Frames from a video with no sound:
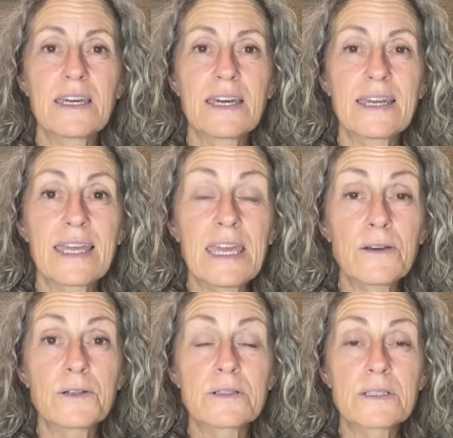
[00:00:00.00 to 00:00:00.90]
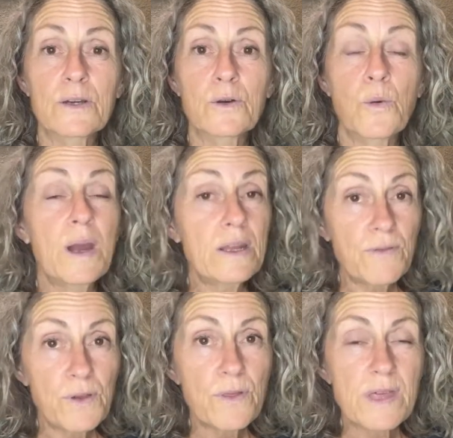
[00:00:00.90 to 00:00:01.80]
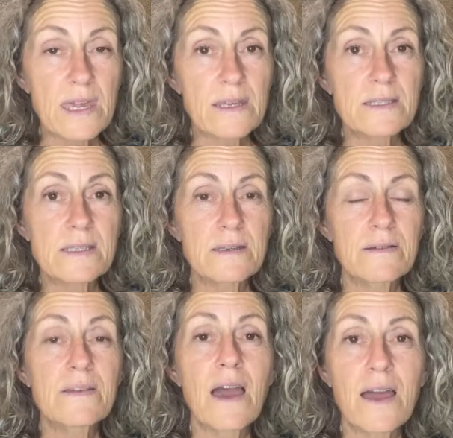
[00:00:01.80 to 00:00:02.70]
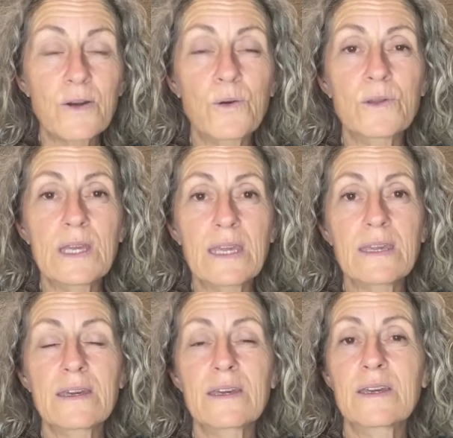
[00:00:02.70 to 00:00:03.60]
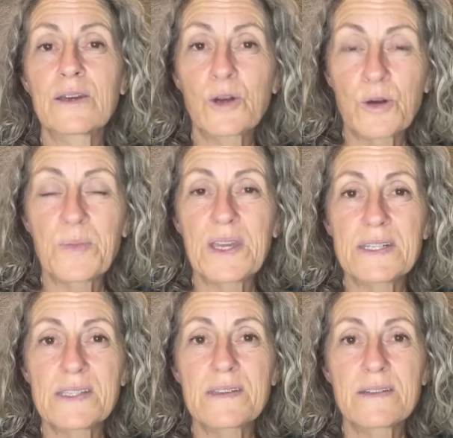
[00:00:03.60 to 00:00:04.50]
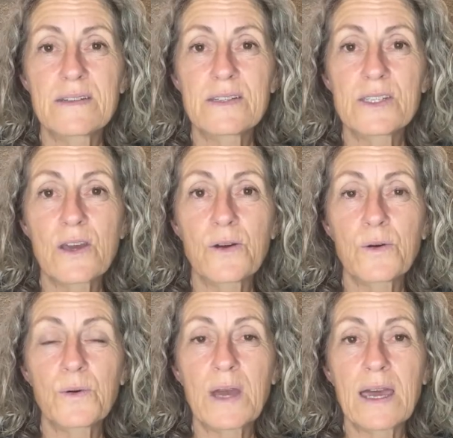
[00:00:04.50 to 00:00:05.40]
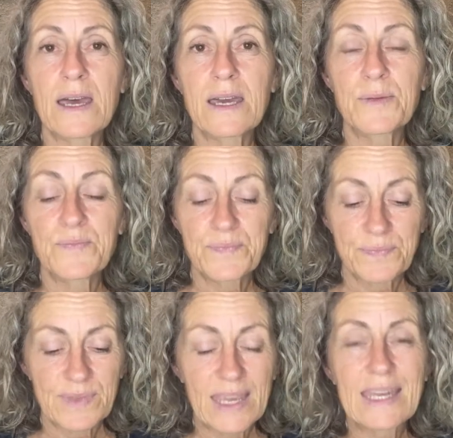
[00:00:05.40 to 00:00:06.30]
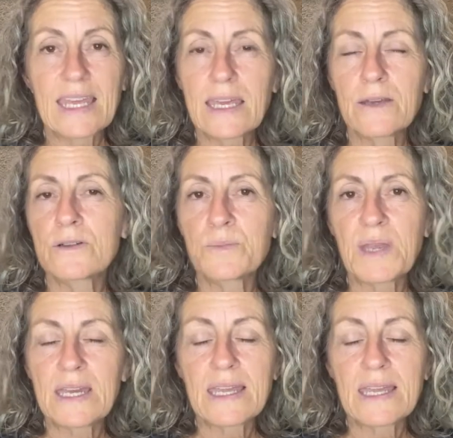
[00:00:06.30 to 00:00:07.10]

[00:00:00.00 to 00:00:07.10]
healed quite a few things, not only herpes. So, and healed meaning,